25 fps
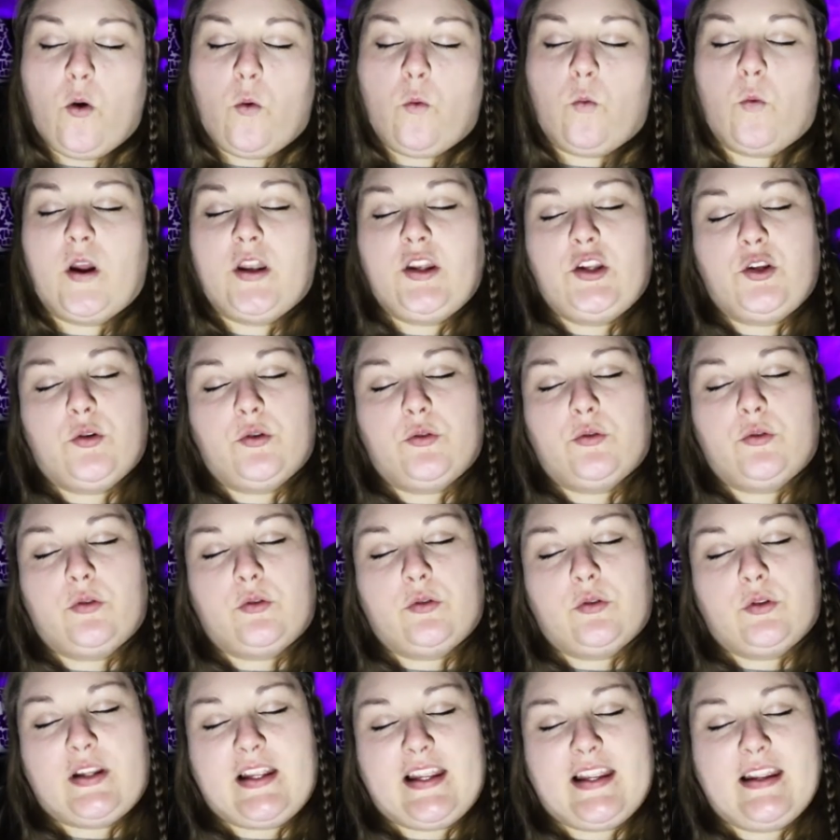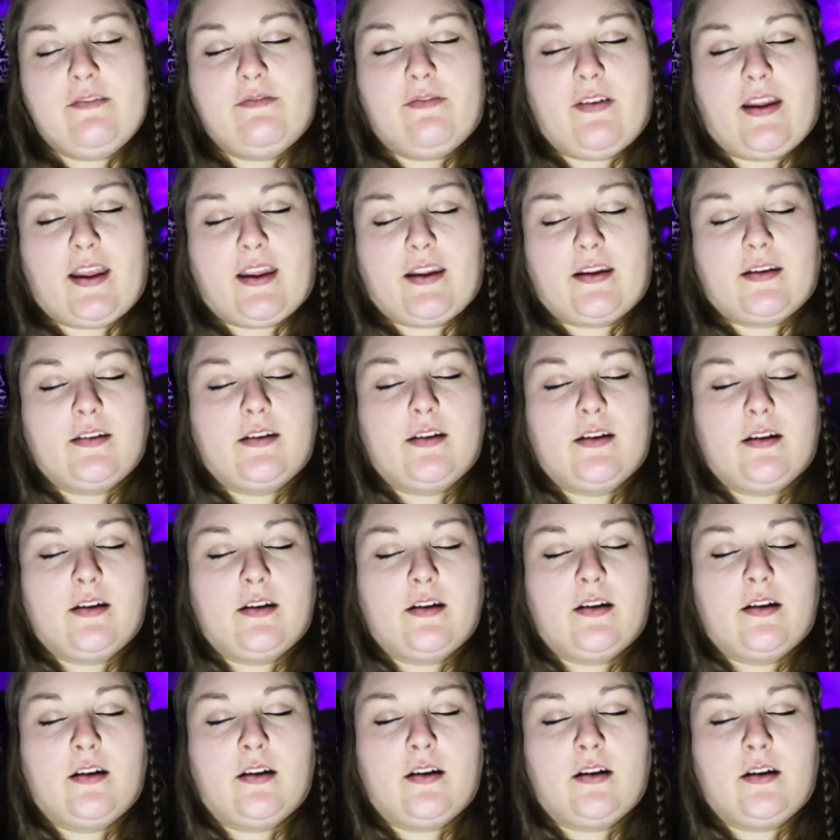When you're leaving,
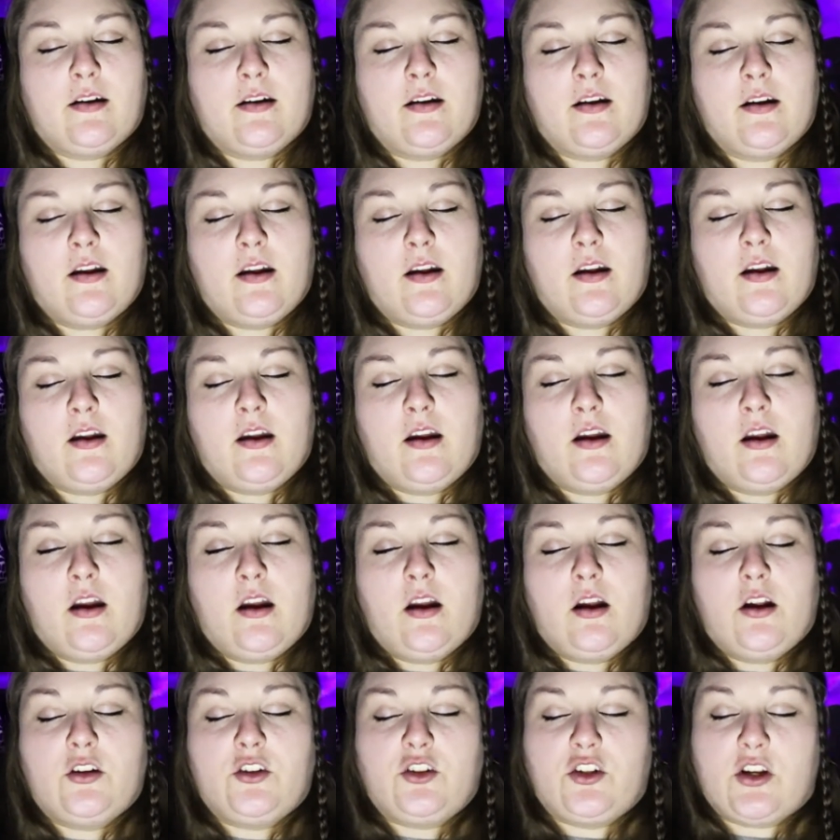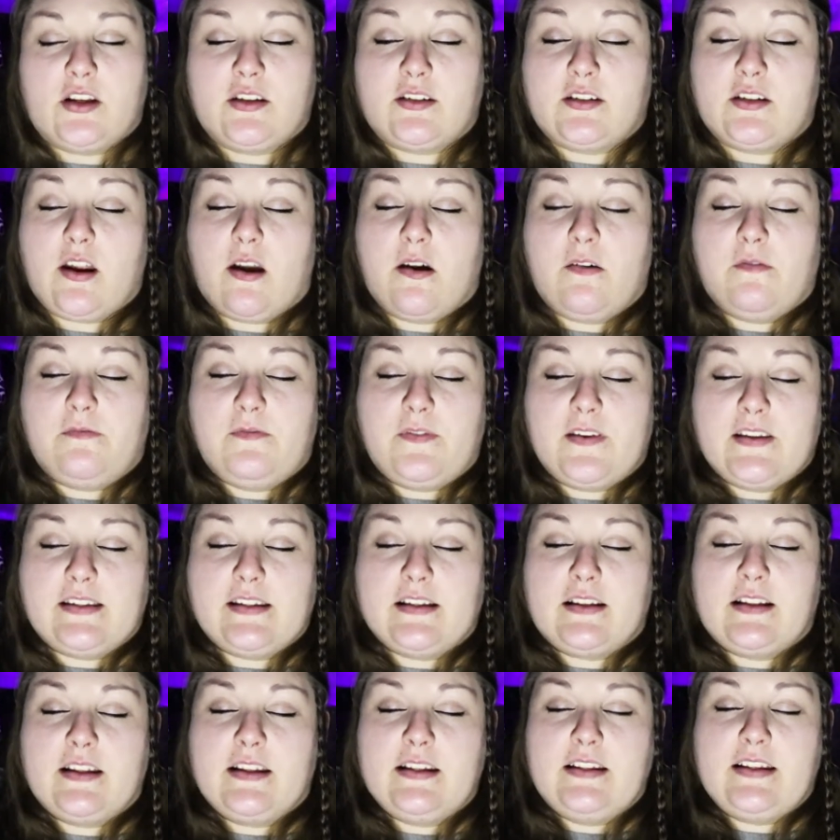just
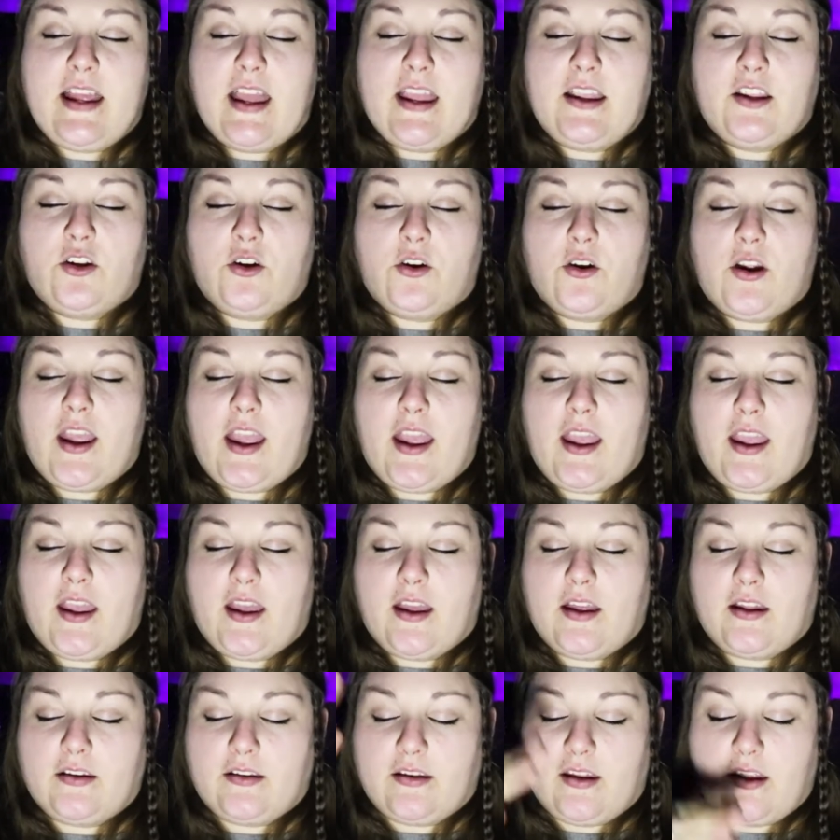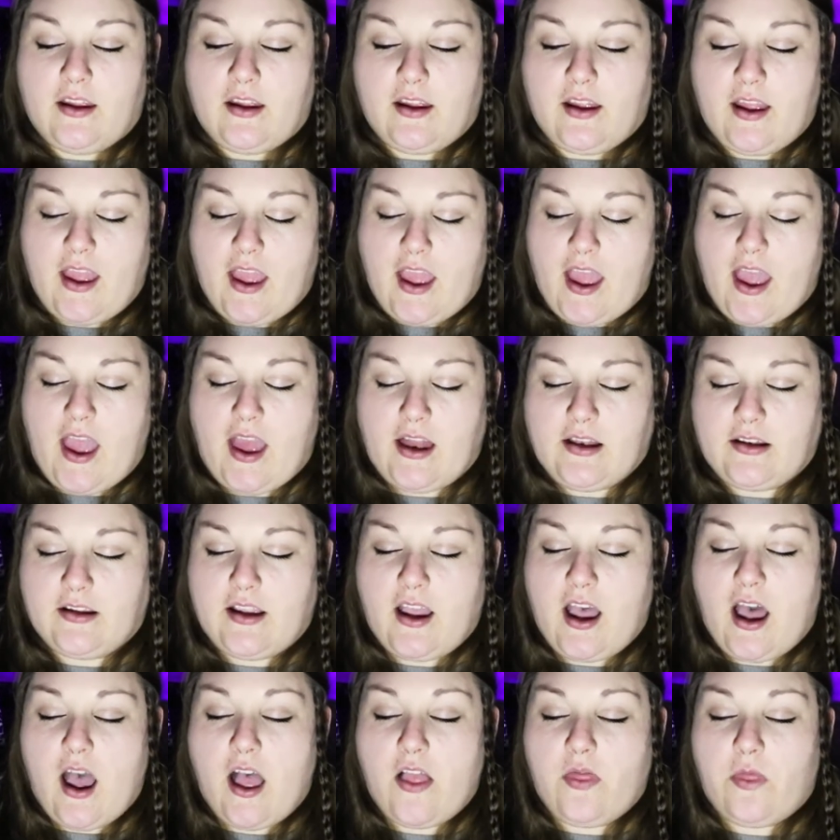physically take your hand and
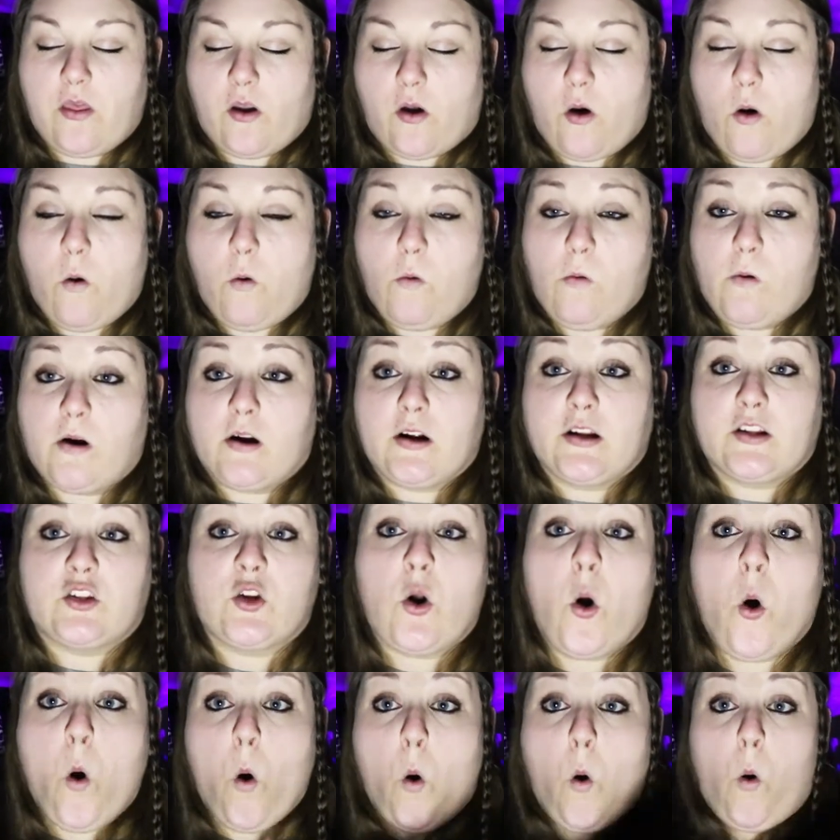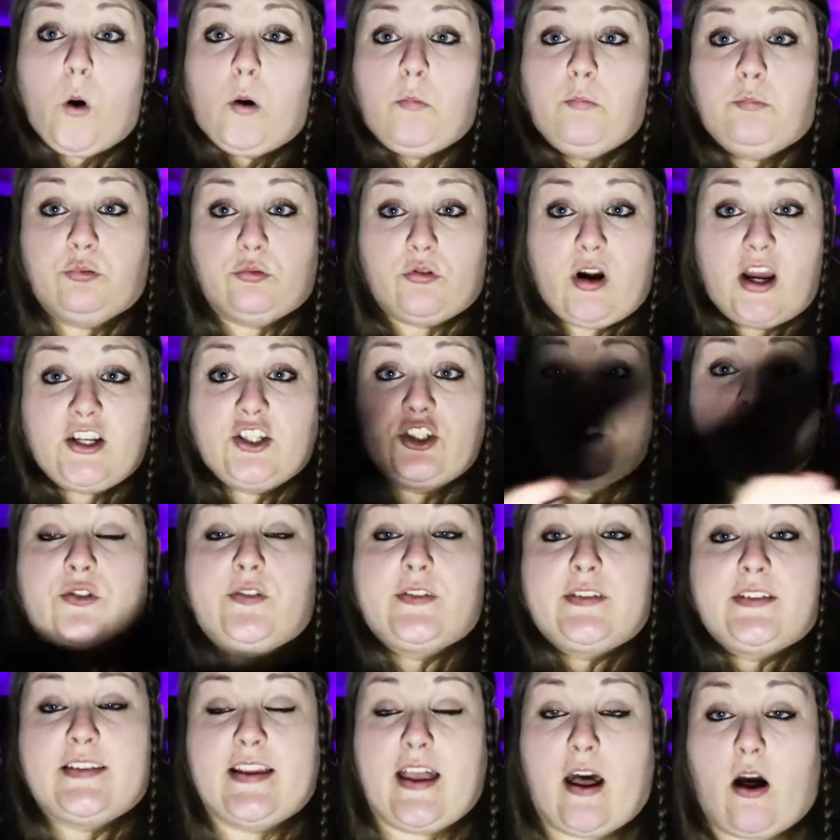cut the cords or brush
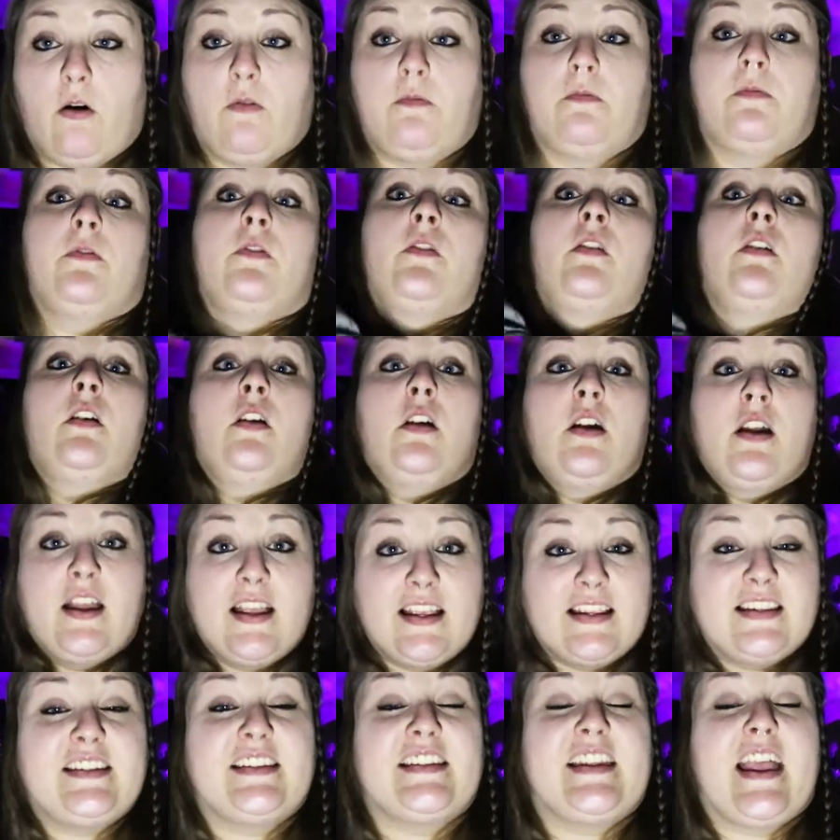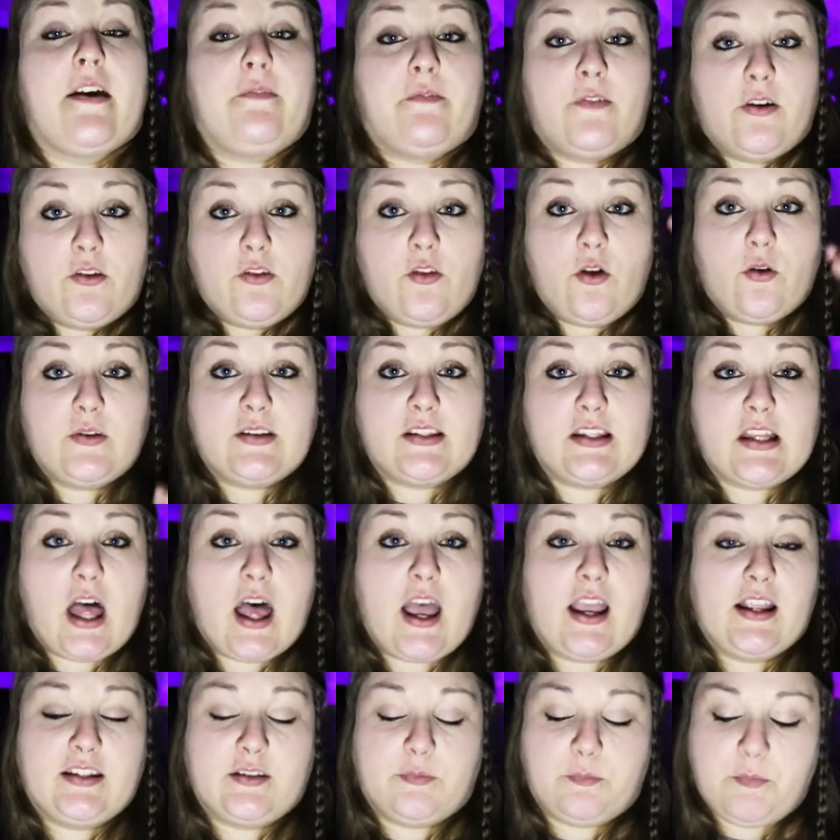yourself. Sever those
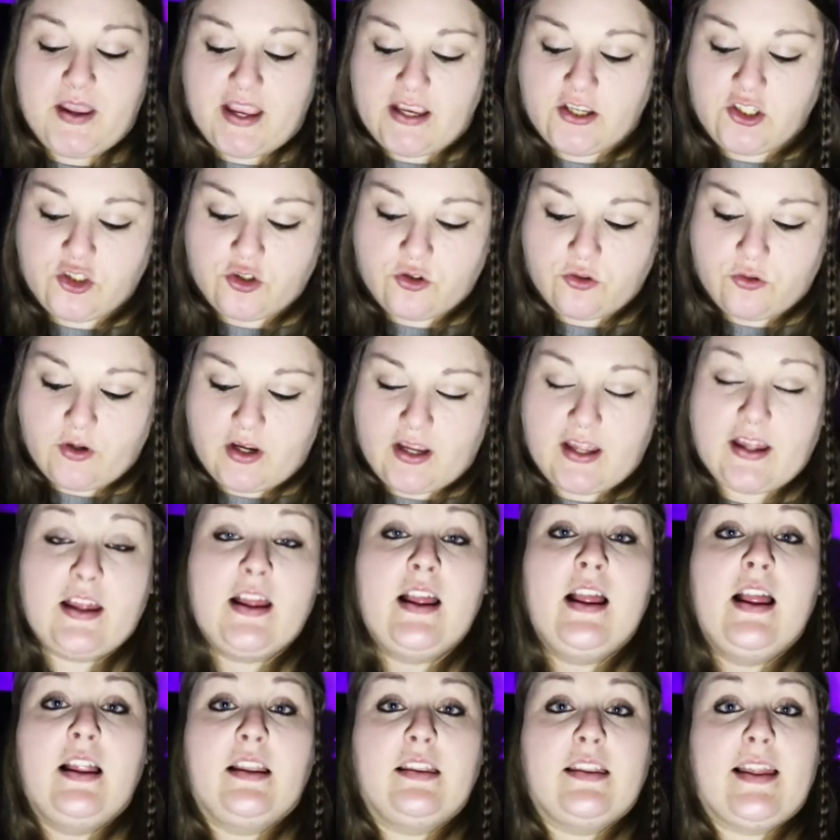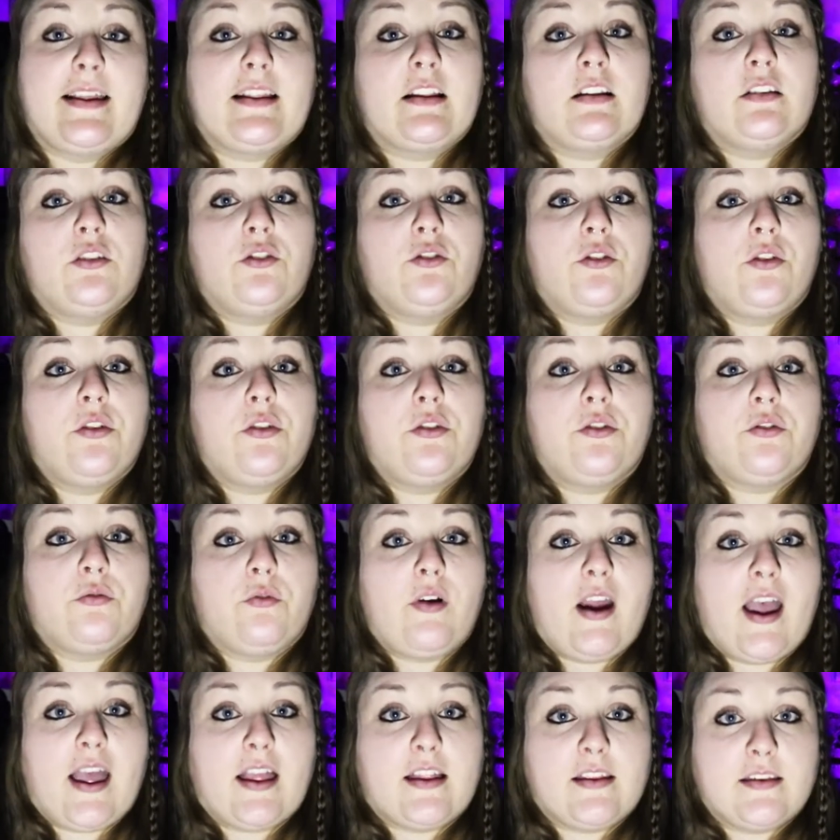lines. Picture it like little
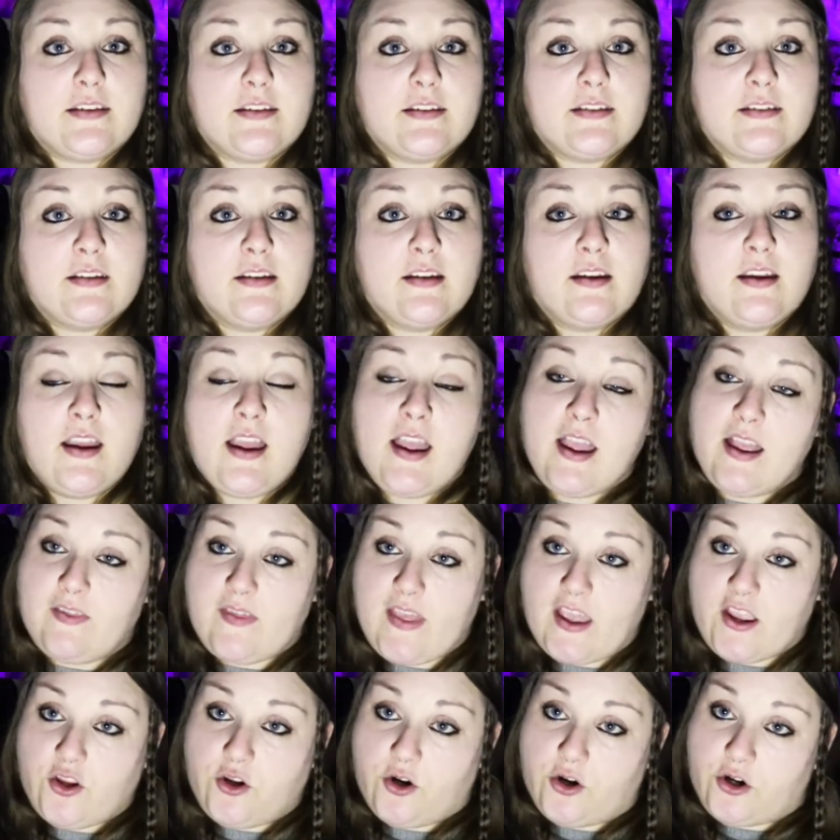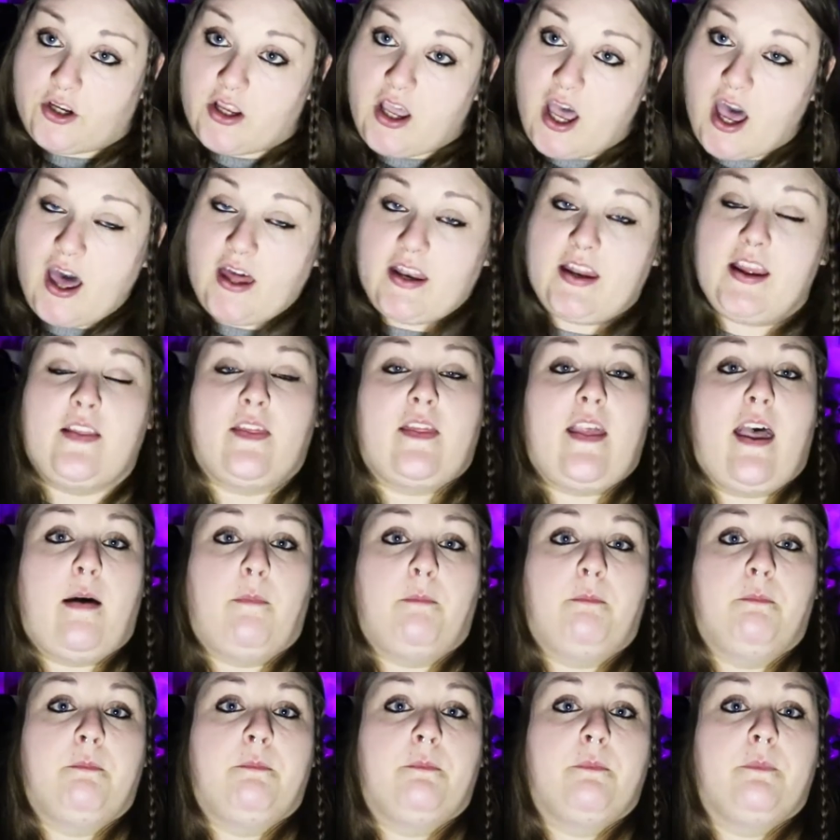threads that you're cutting
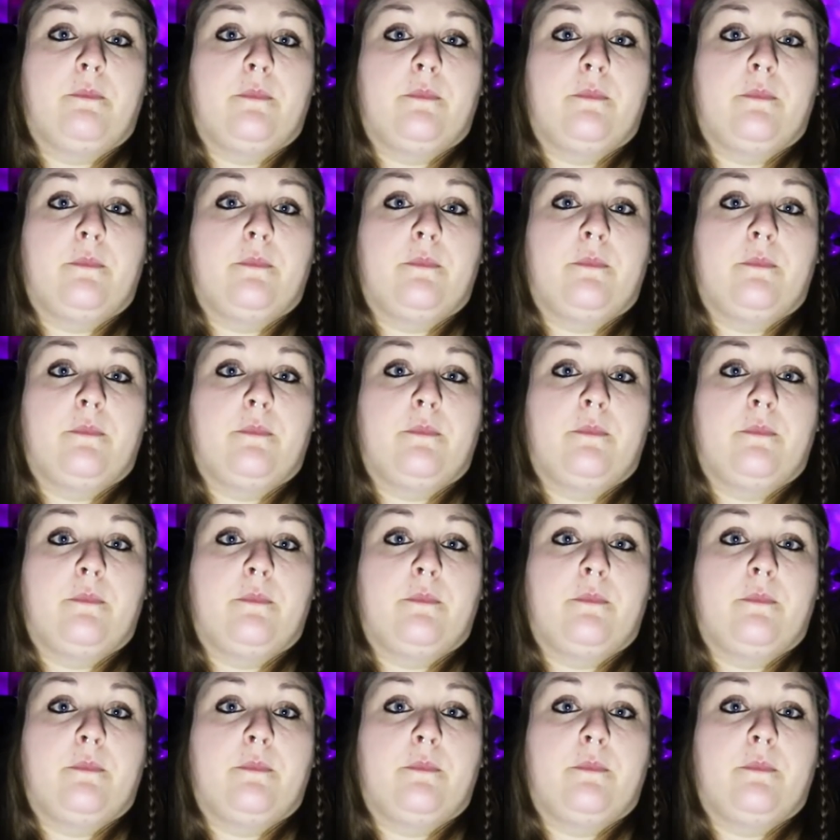them.